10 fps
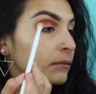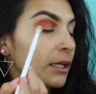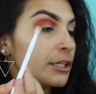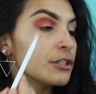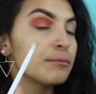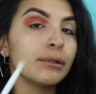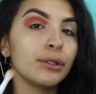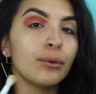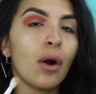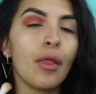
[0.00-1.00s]
I just
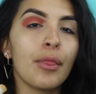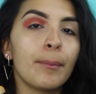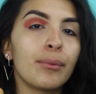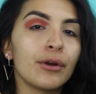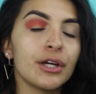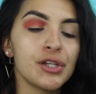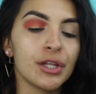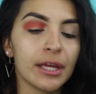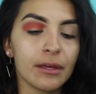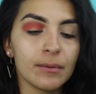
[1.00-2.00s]
blew on the brush
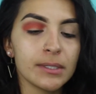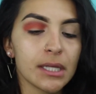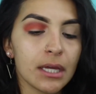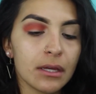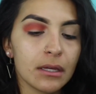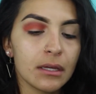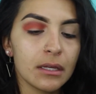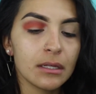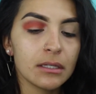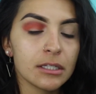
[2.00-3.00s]
like it was like
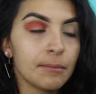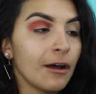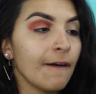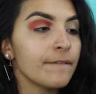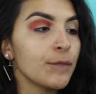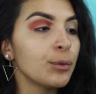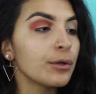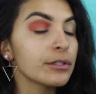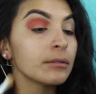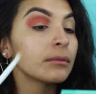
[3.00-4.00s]
some hot food
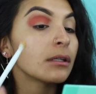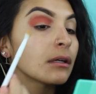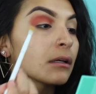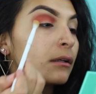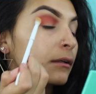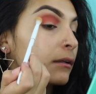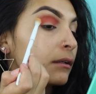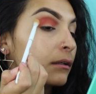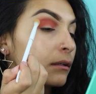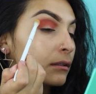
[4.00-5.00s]
or something.
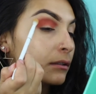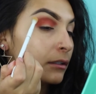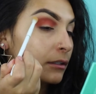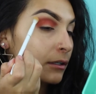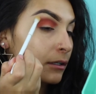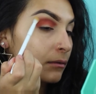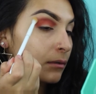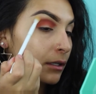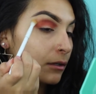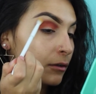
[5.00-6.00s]
So then you're gonna
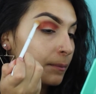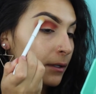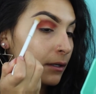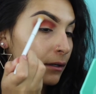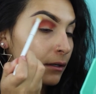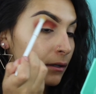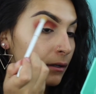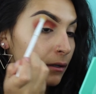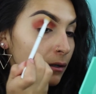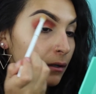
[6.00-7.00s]
want to go up here
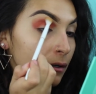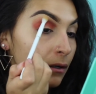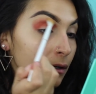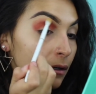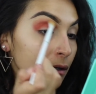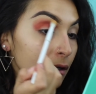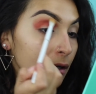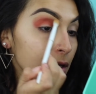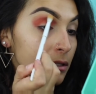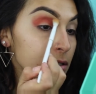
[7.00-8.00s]

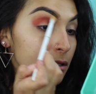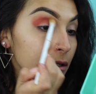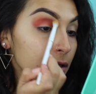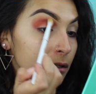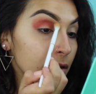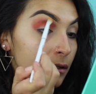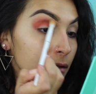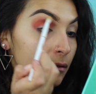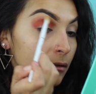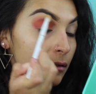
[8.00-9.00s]
and start
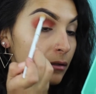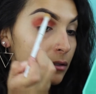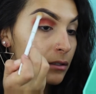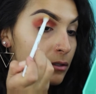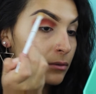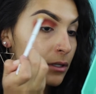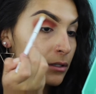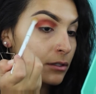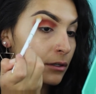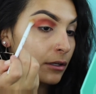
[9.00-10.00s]
doing
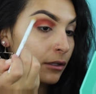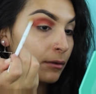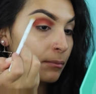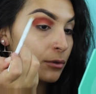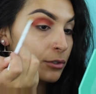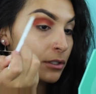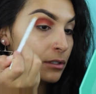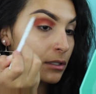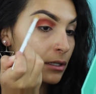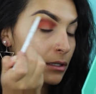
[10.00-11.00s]
circular
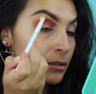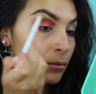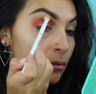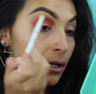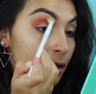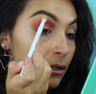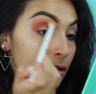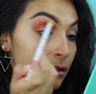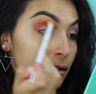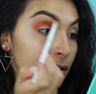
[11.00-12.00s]
motions as well.